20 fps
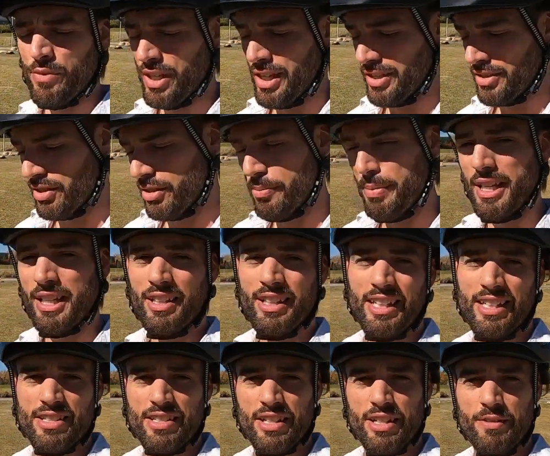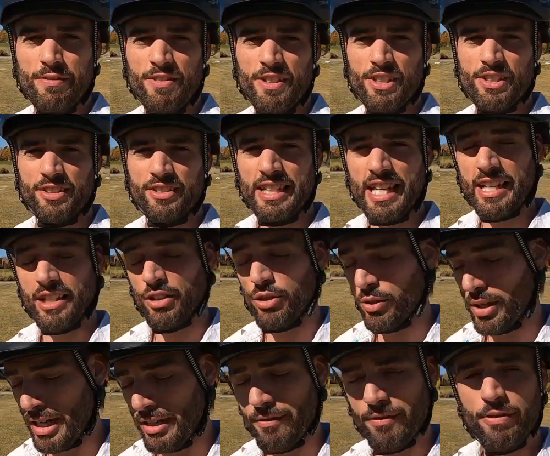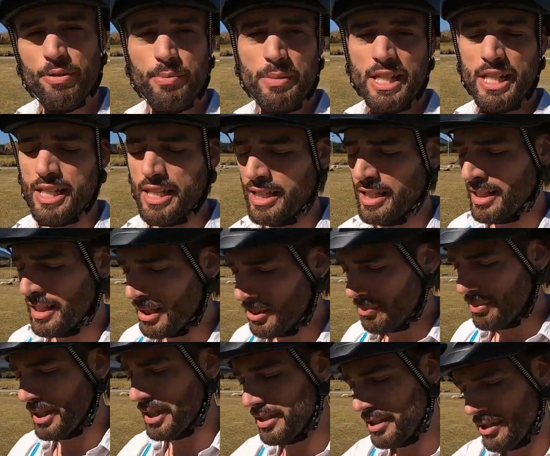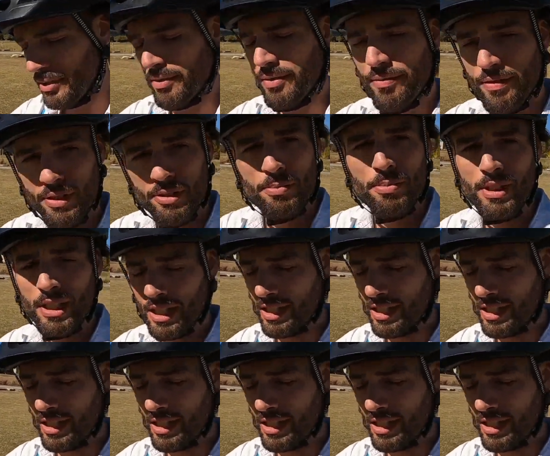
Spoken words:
So the pedaling isn't going to feel that great for me, but it feels pretty